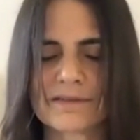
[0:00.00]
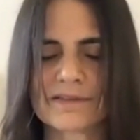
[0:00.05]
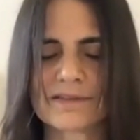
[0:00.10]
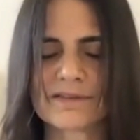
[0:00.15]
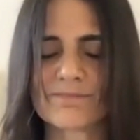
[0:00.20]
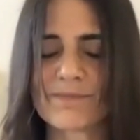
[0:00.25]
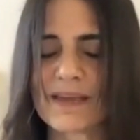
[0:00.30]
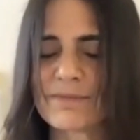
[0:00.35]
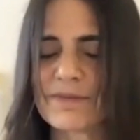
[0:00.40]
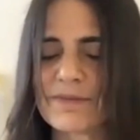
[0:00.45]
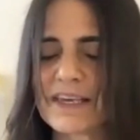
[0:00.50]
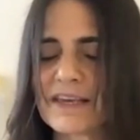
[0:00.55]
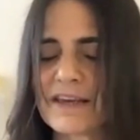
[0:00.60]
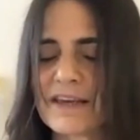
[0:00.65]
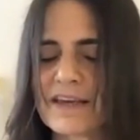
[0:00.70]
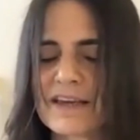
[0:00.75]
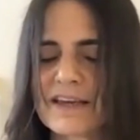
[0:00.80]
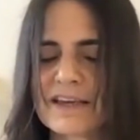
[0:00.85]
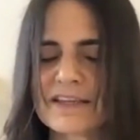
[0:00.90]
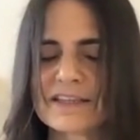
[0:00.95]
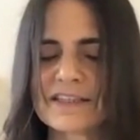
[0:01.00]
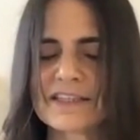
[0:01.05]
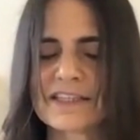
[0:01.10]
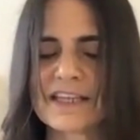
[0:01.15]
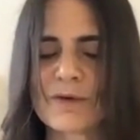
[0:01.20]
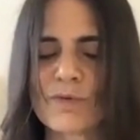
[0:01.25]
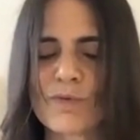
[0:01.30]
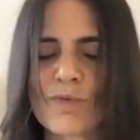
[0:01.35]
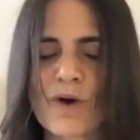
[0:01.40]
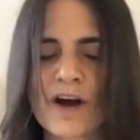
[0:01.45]
Maybe
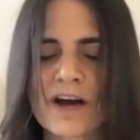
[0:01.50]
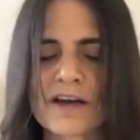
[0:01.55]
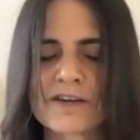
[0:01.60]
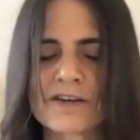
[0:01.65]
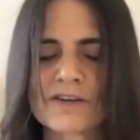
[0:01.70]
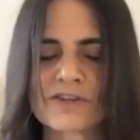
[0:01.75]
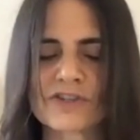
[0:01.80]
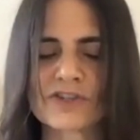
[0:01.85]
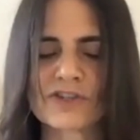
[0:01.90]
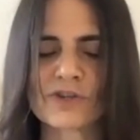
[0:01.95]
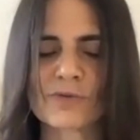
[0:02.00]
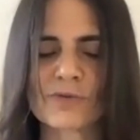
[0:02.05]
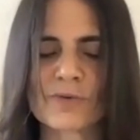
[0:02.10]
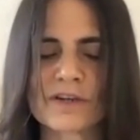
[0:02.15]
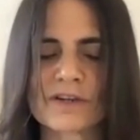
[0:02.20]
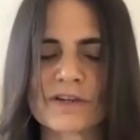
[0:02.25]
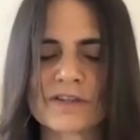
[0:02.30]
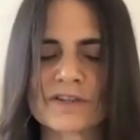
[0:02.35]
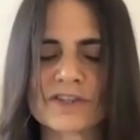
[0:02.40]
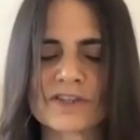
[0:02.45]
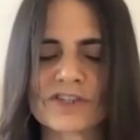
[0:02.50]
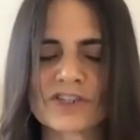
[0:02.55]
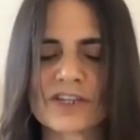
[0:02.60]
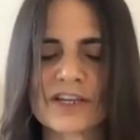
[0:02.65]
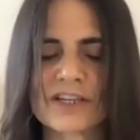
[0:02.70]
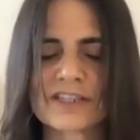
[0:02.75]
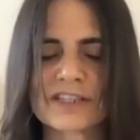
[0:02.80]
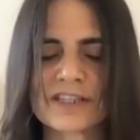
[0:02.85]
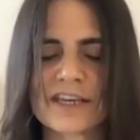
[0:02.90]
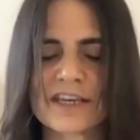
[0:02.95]
say one or two words,
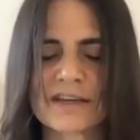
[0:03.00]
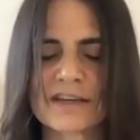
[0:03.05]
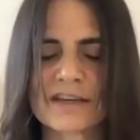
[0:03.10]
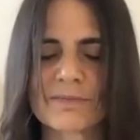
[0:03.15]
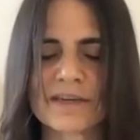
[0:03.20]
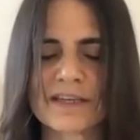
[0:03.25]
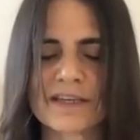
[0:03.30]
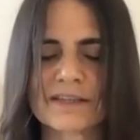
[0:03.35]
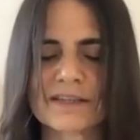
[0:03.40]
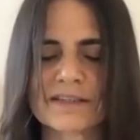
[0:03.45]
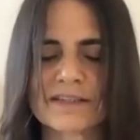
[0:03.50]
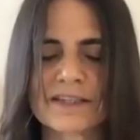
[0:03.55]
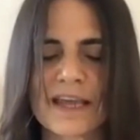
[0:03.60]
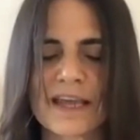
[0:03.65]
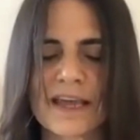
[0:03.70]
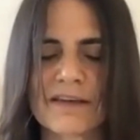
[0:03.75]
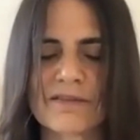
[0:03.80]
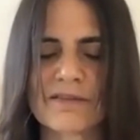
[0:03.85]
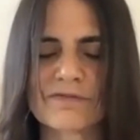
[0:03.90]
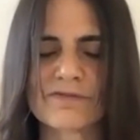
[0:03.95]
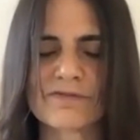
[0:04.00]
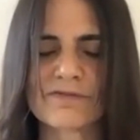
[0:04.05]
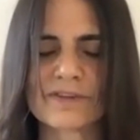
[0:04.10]
just like me, safe